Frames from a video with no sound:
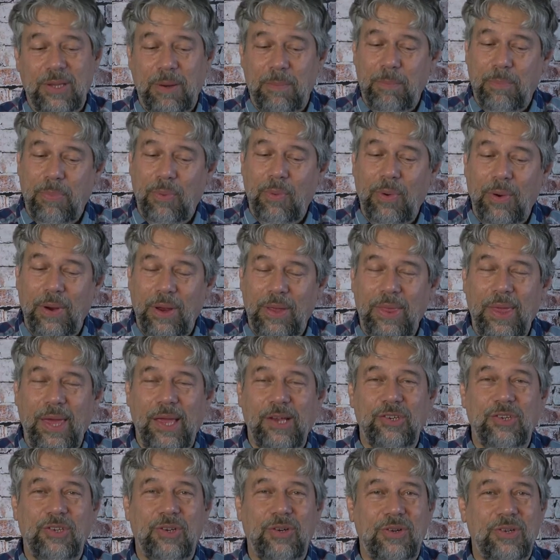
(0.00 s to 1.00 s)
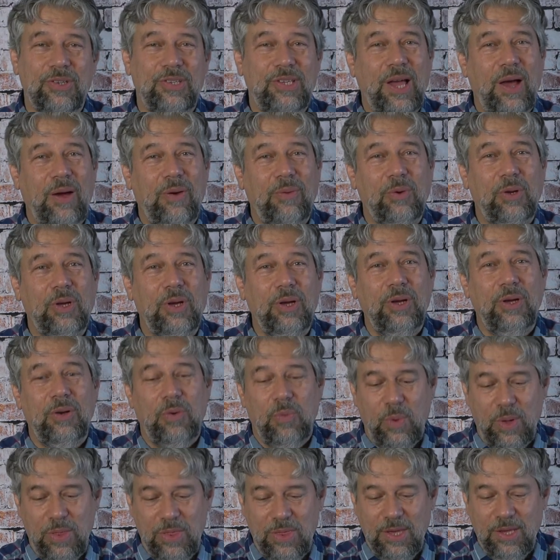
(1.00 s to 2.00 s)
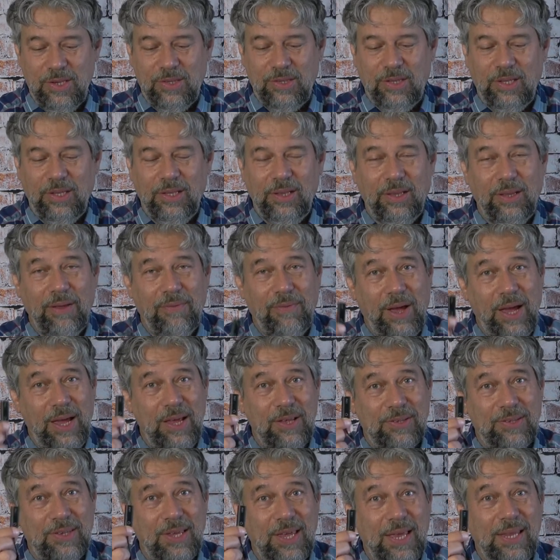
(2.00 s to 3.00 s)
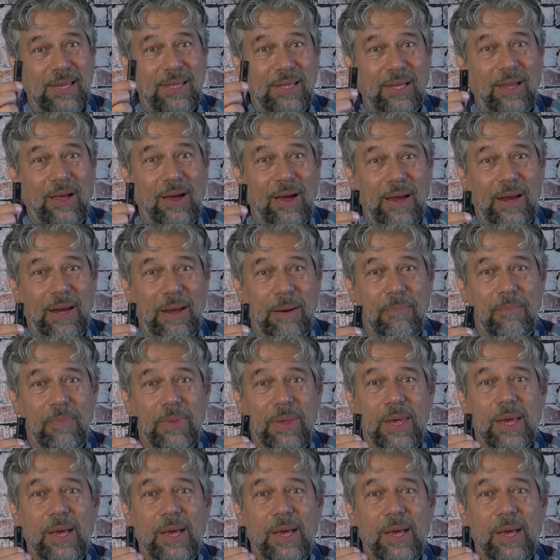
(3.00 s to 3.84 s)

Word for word: And boy, they sure sound good with this little device in line.